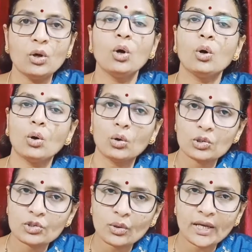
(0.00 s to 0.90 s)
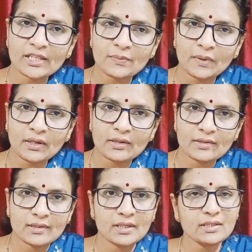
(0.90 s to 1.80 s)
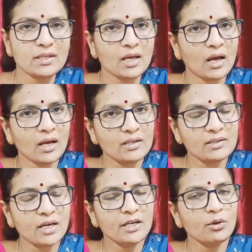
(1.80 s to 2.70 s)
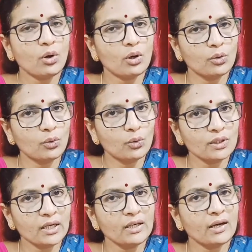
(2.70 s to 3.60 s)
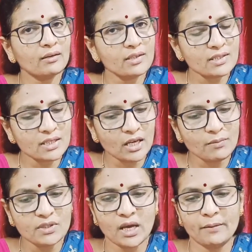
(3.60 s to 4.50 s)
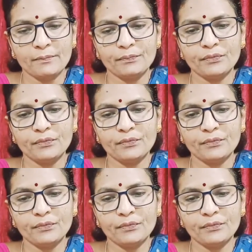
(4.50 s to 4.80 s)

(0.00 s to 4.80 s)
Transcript: also experiences high tide or low tide at the same time.